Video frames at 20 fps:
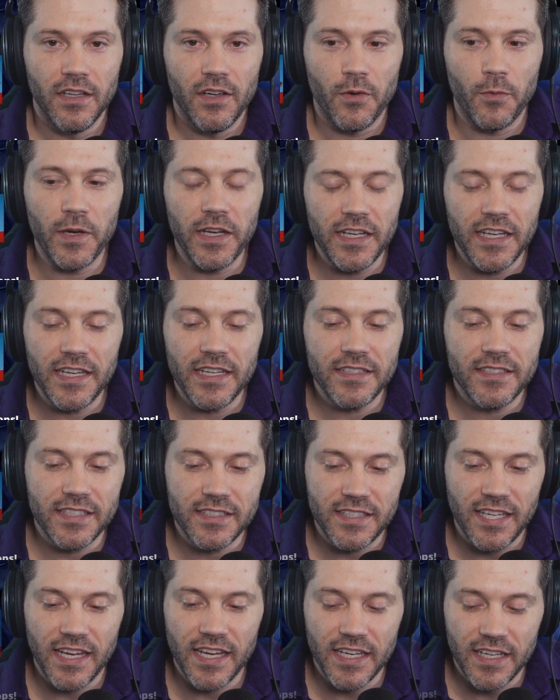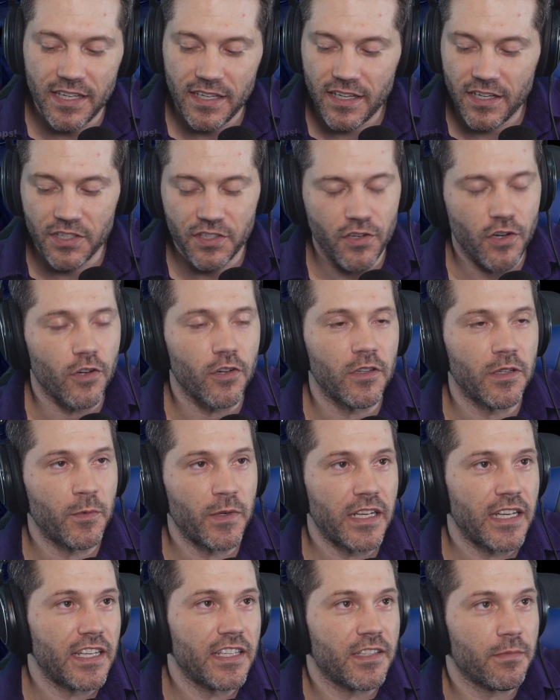We need to take control, and we
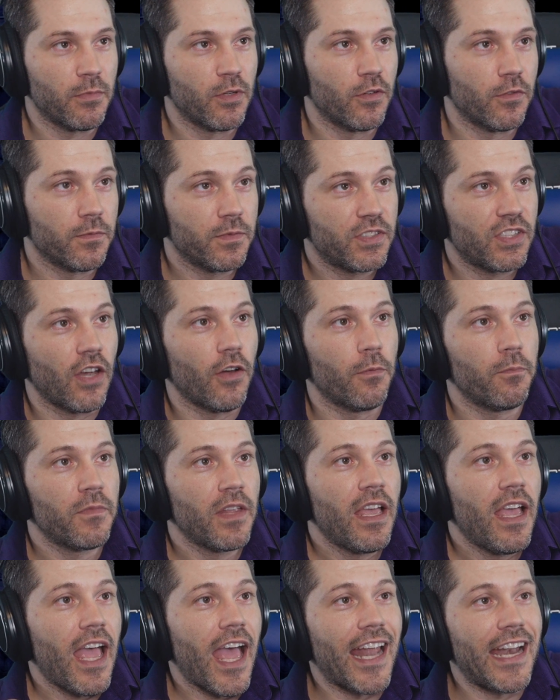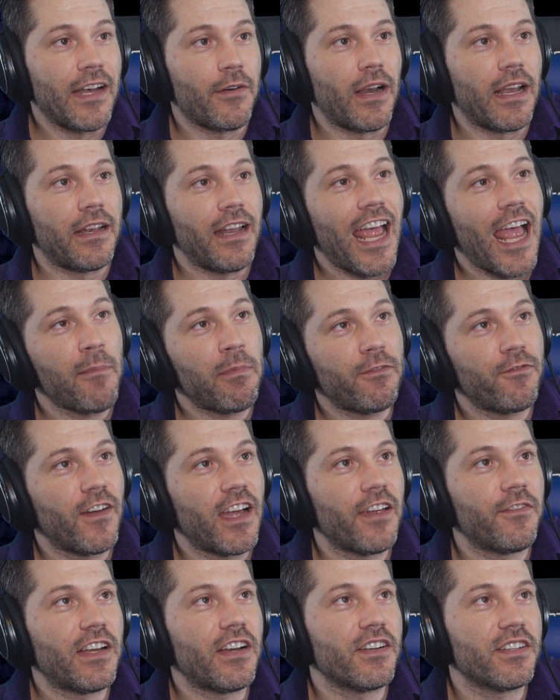need to move. So, at any rate, happy
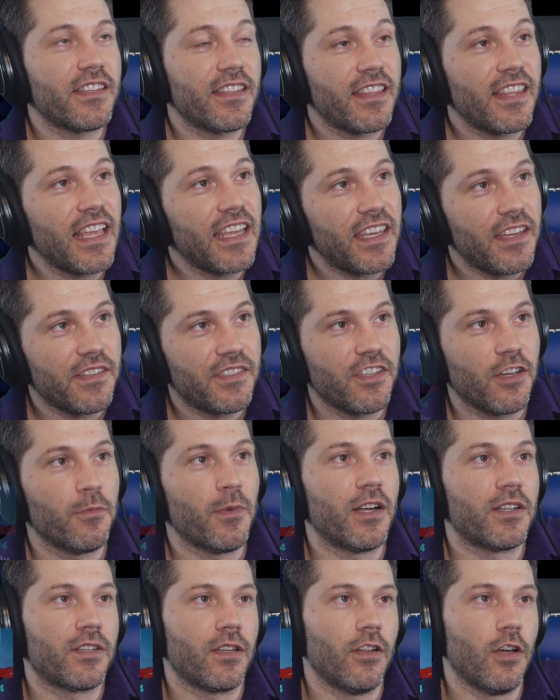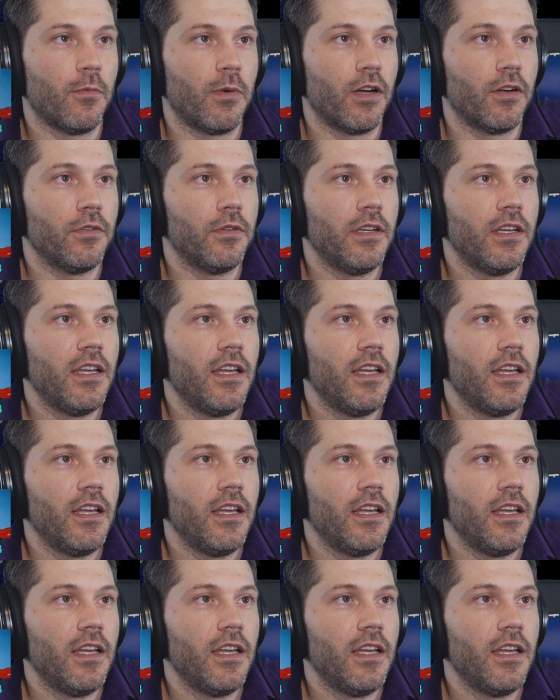5 years. Thank you so much, Lobro.